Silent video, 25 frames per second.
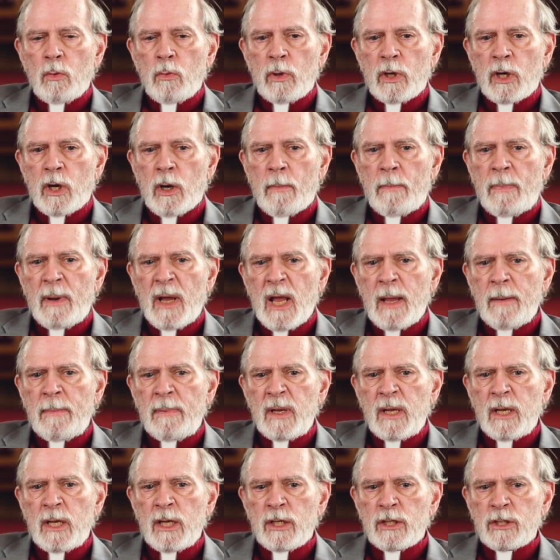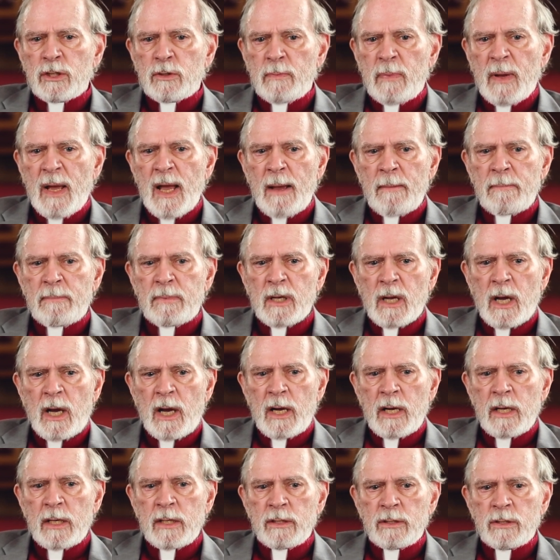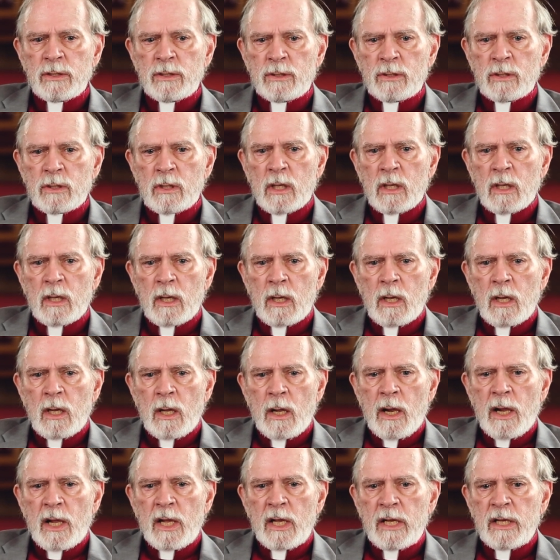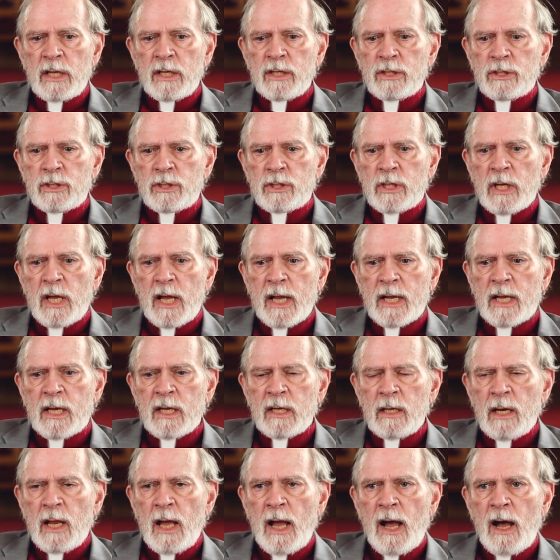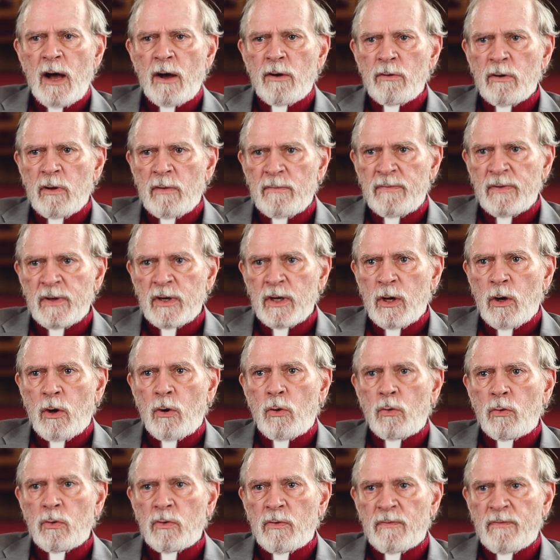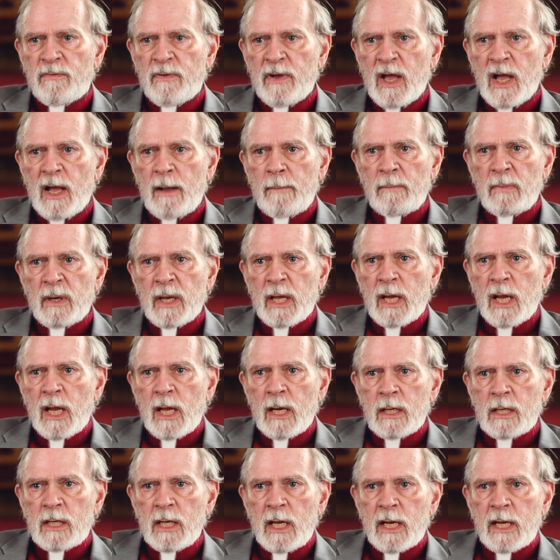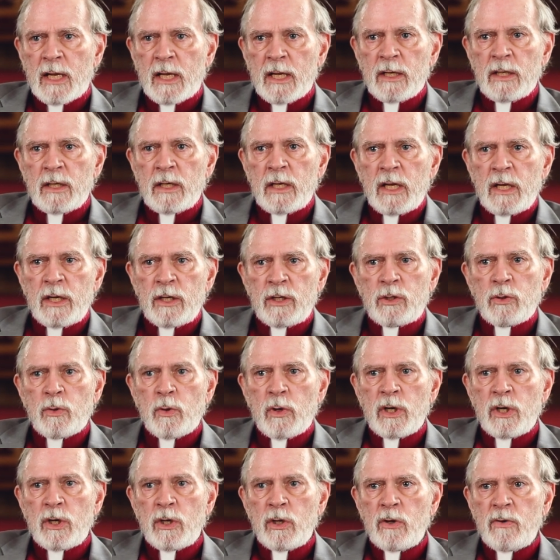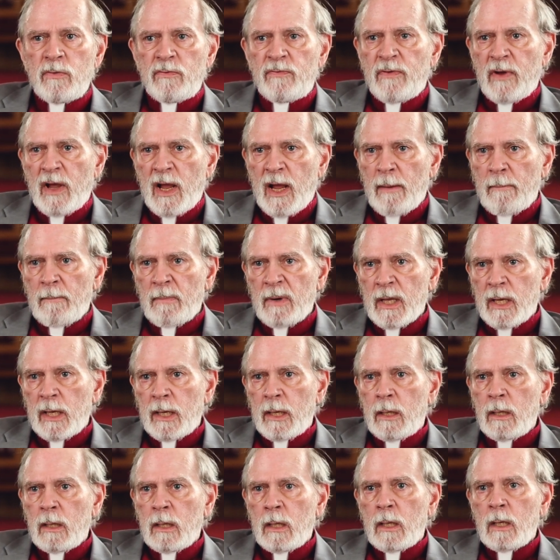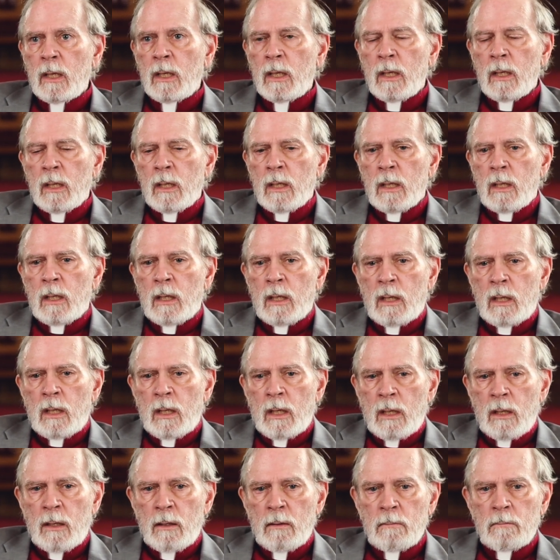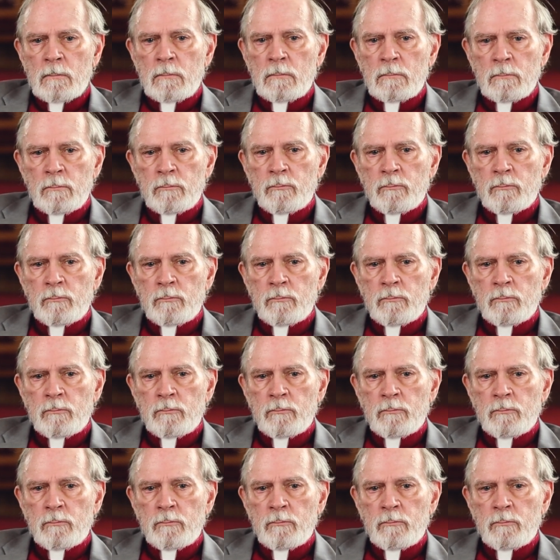When a baby is baptized, he is taken out of an old family and taken into a new family. Uh,